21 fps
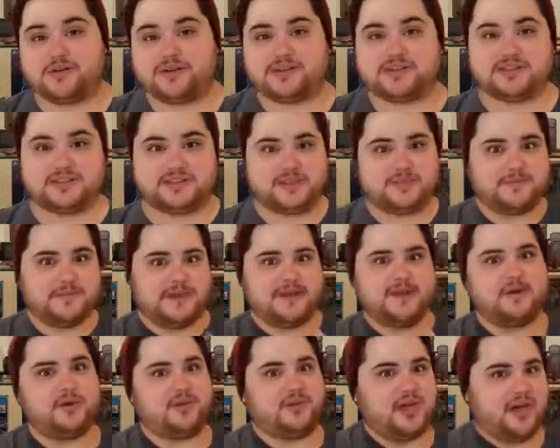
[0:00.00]
or like
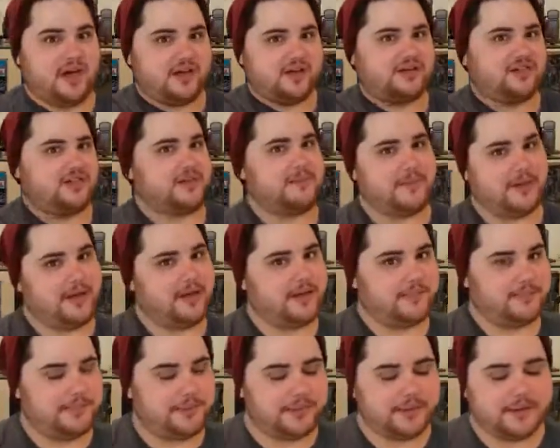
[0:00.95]
somehow lock them
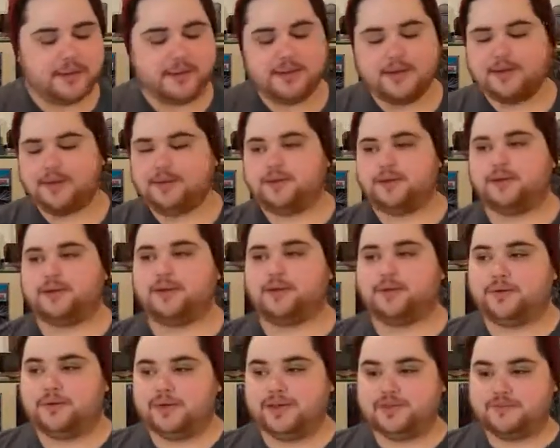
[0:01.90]
up, you
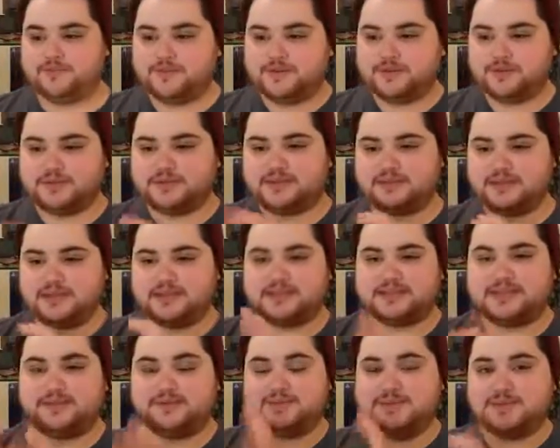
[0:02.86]
know, gives you a
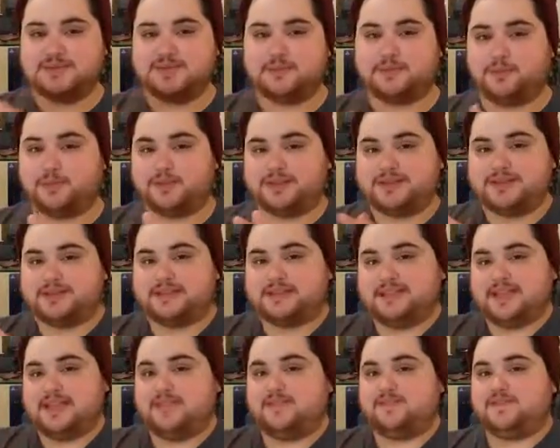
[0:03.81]
sense of somewhat
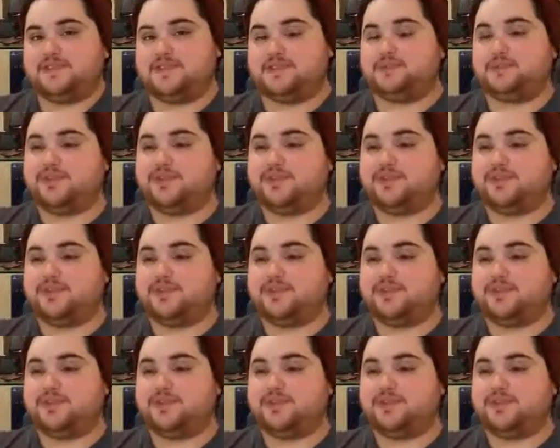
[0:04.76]
safety.